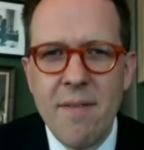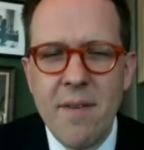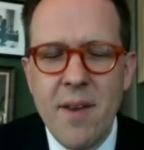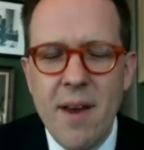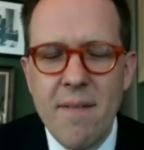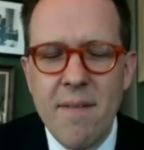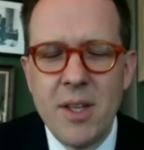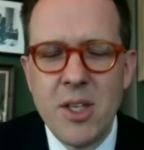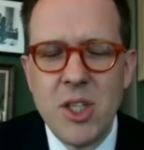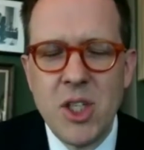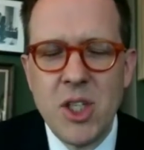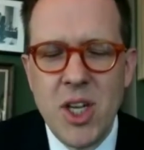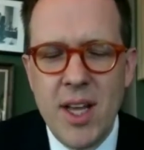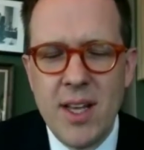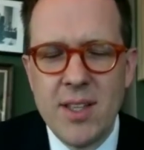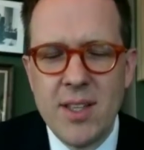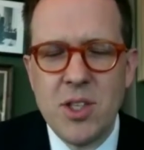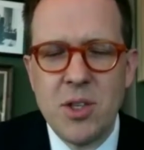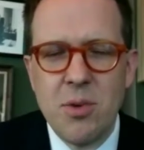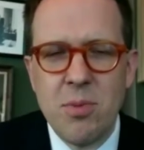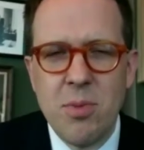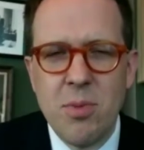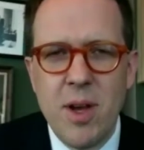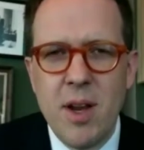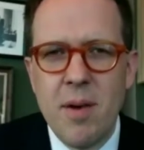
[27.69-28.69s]
you have the chance
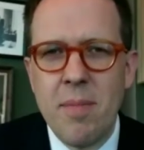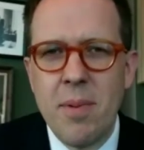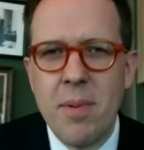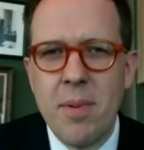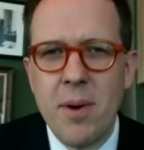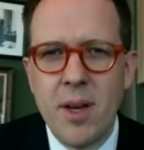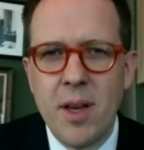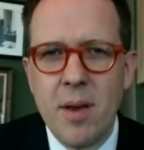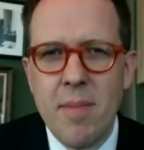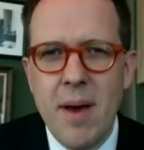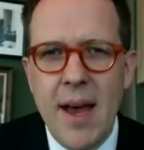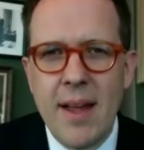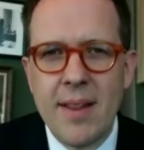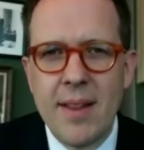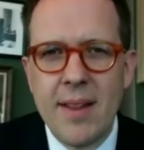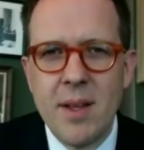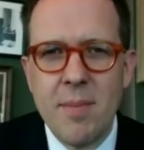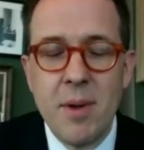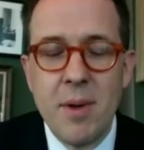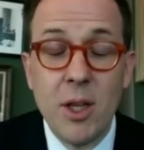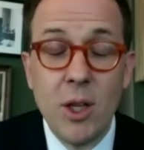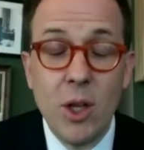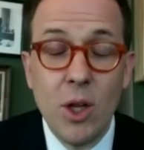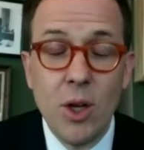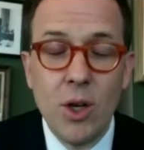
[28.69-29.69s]
to read a book about
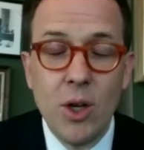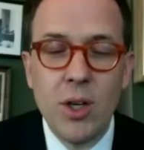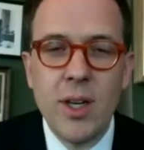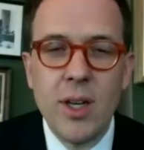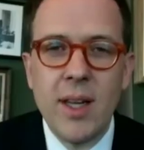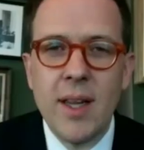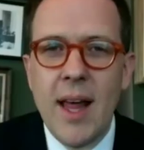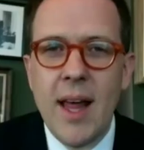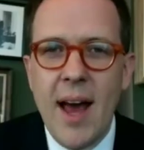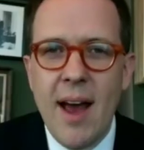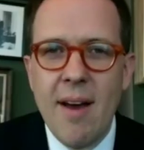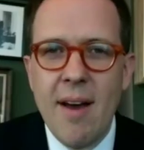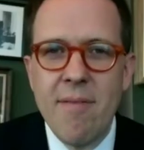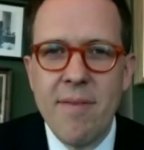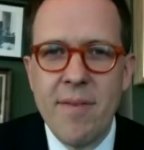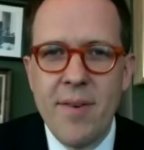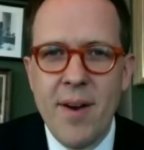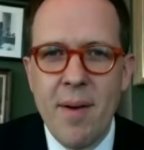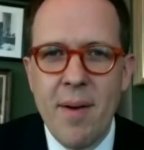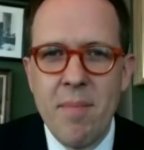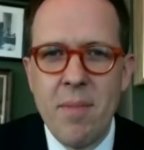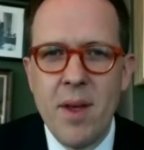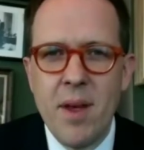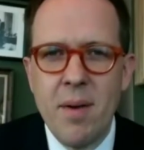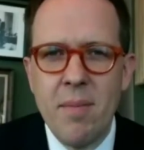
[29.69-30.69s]
them and learn a lot
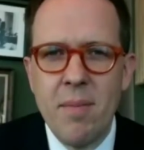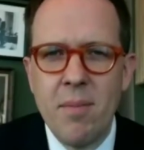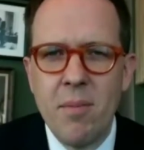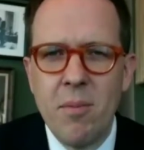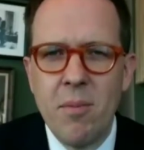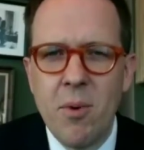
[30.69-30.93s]
from them.